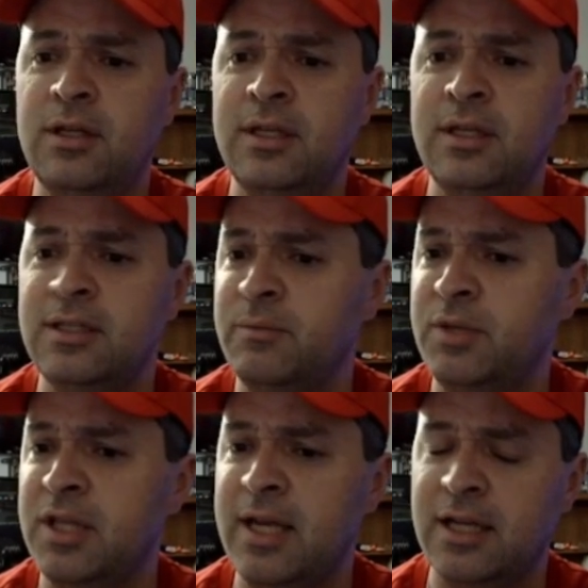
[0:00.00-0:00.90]
This is going to be
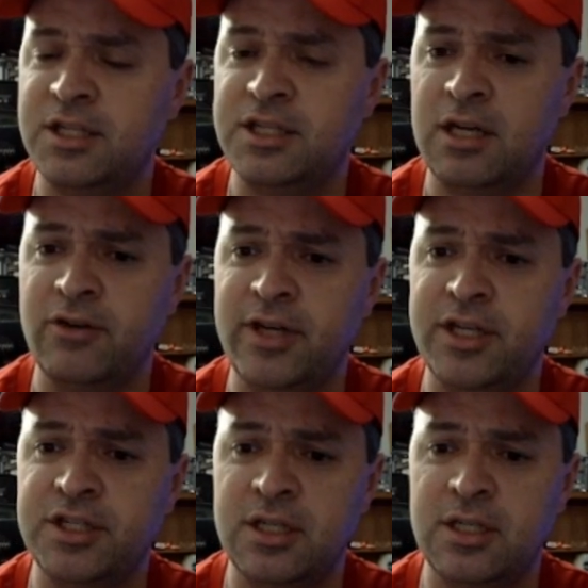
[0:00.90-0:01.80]
the next
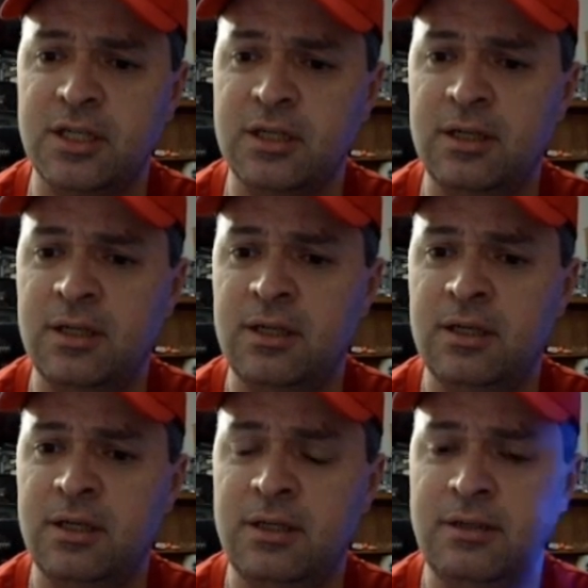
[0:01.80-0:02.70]
generation
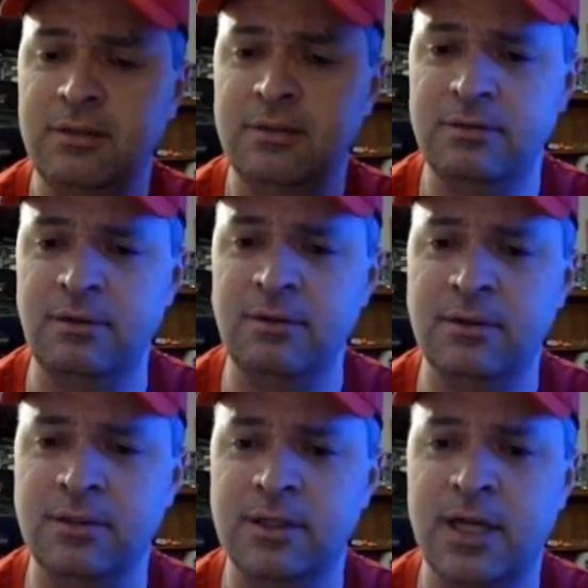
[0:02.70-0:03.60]

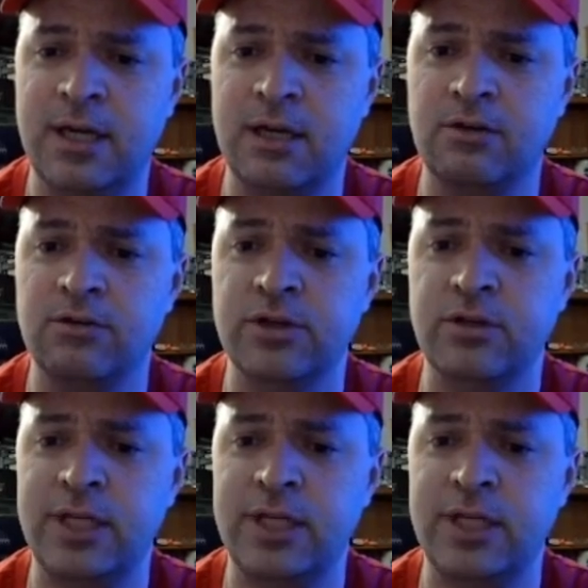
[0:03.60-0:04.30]
kind of crew.